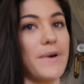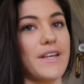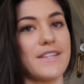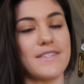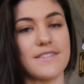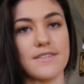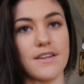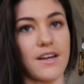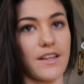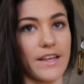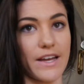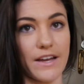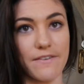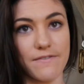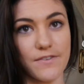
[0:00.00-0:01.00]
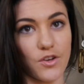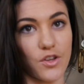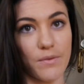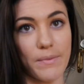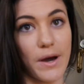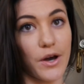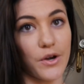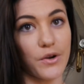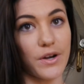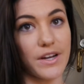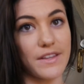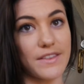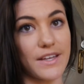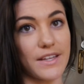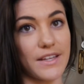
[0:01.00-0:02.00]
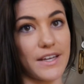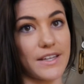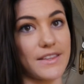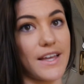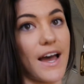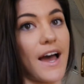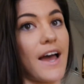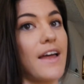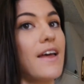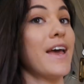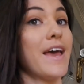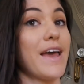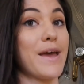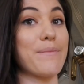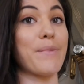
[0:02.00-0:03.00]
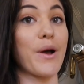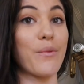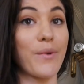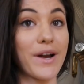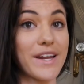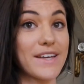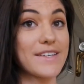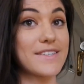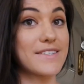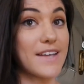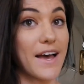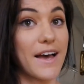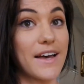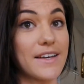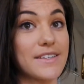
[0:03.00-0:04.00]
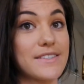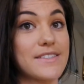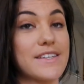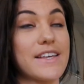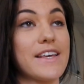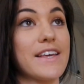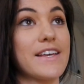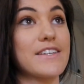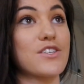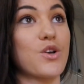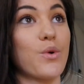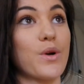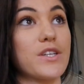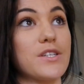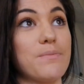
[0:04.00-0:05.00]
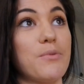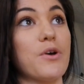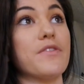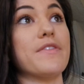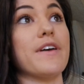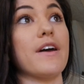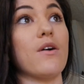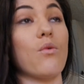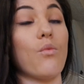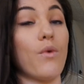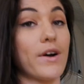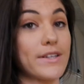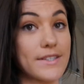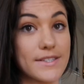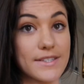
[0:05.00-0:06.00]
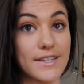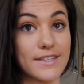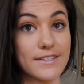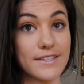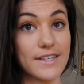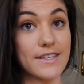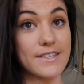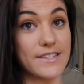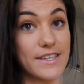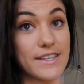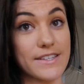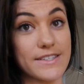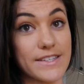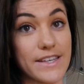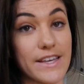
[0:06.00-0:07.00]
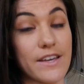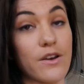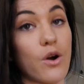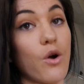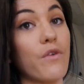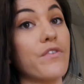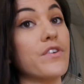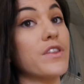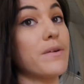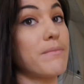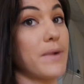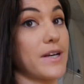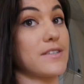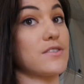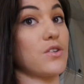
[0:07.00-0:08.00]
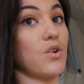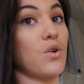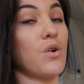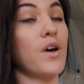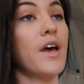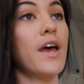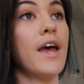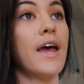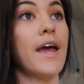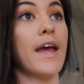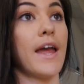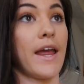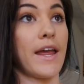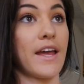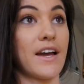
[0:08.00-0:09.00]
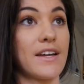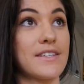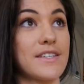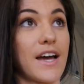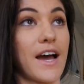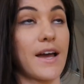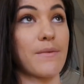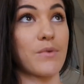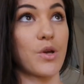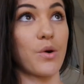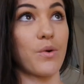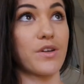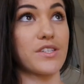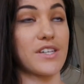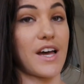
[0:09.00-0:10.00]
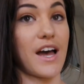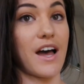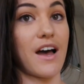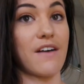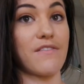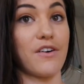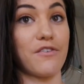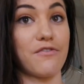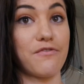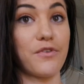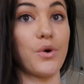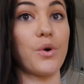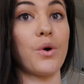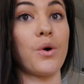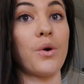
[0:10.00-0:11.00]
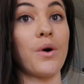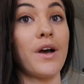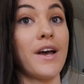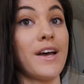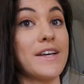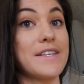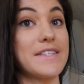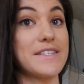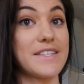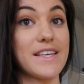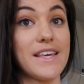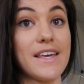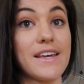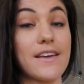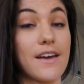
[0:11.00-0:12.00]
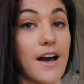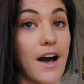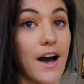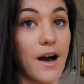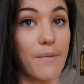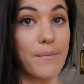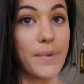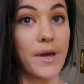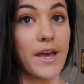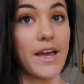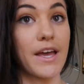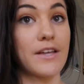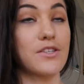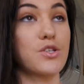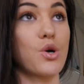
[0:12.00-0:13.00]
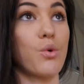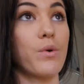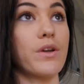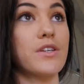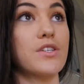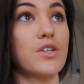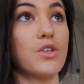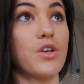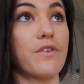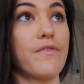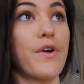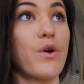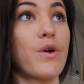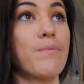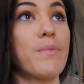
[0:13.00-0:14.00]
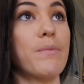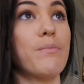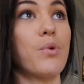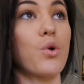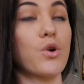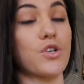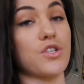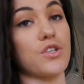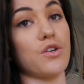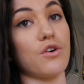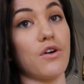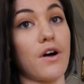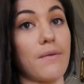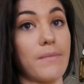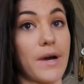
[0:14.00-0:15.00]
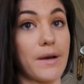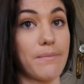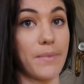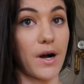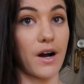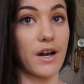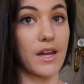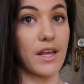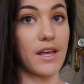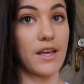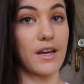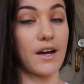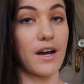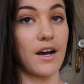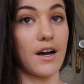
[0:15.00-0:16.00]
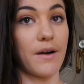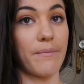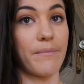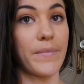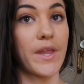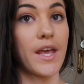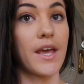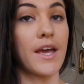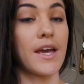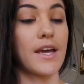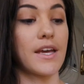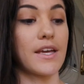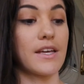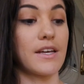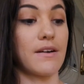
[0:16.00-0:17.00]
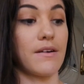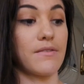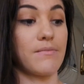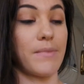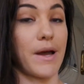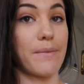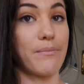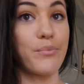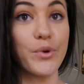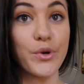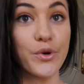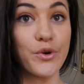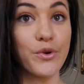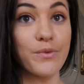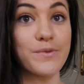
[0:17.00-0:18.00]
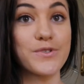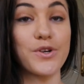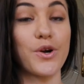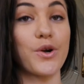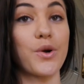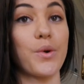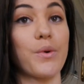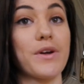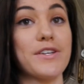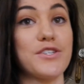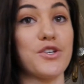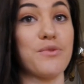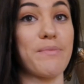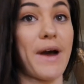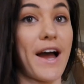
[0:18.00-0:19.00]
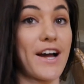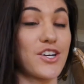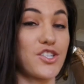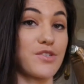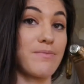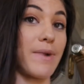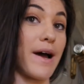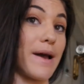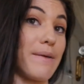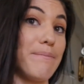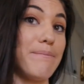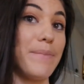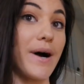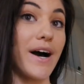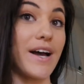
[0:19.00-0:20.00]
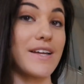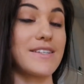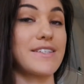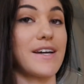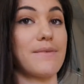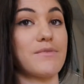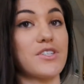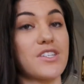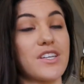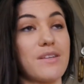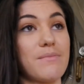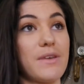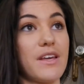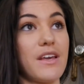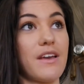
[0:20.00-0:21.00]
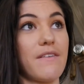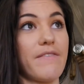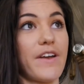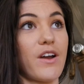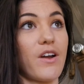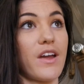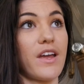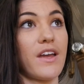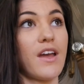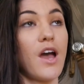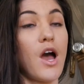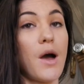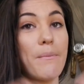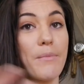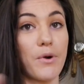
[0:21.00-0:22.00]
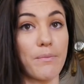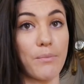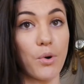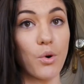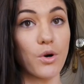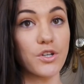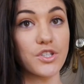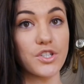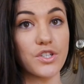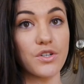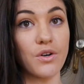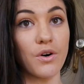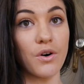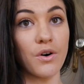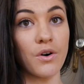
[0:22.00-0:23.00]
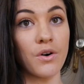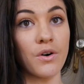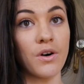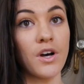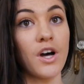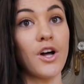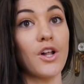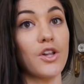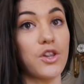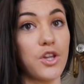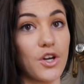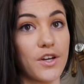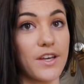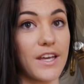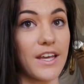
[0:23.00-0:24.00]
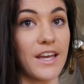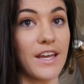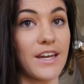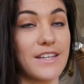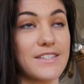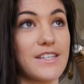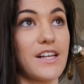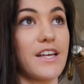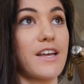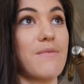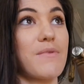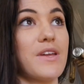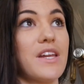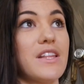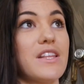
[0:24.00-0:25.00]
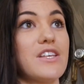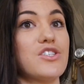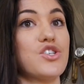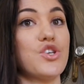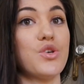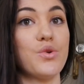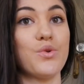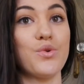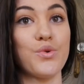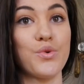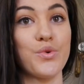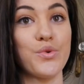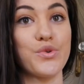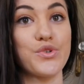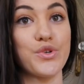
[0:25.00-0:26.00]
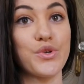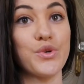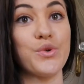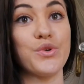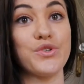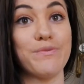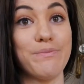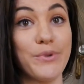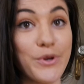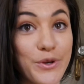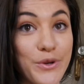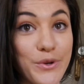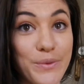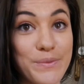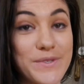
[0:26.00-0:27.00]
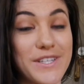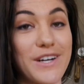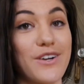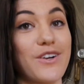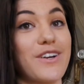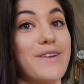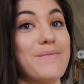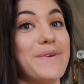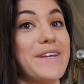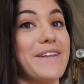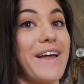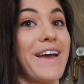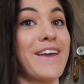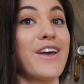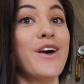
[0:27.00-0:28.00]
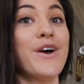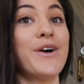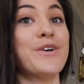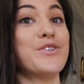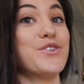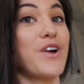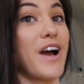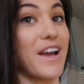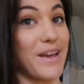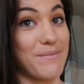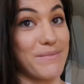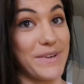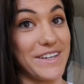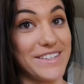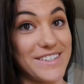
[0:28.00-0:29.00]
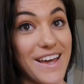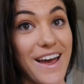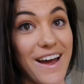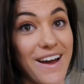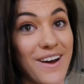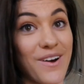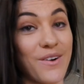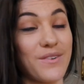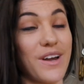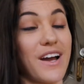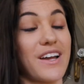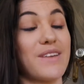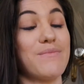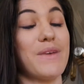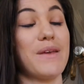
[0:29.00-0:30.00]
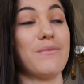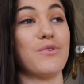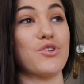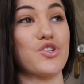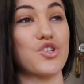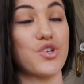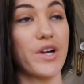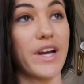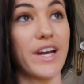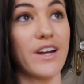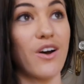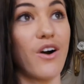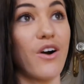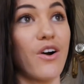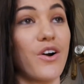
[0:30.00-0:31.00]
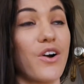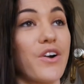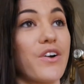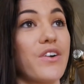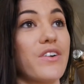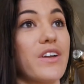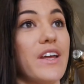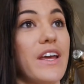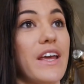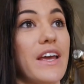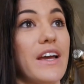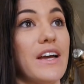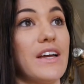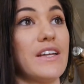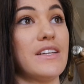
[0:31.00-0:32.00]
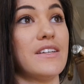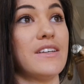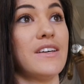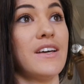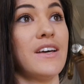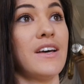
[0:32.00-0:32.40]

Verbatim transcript: but it's not like I fill them out or anything like that. And by what he says, he is going to put the 160cc over the muscle, and I'm going to have a full C cup. It's going to look very proportional on my body. Um, my boobs are going to match my butt. I'm just going to be very proportional looking. It's not like I'm getting these huge, huge boobs that are going to be like dragging me down, not going to be able to train hard and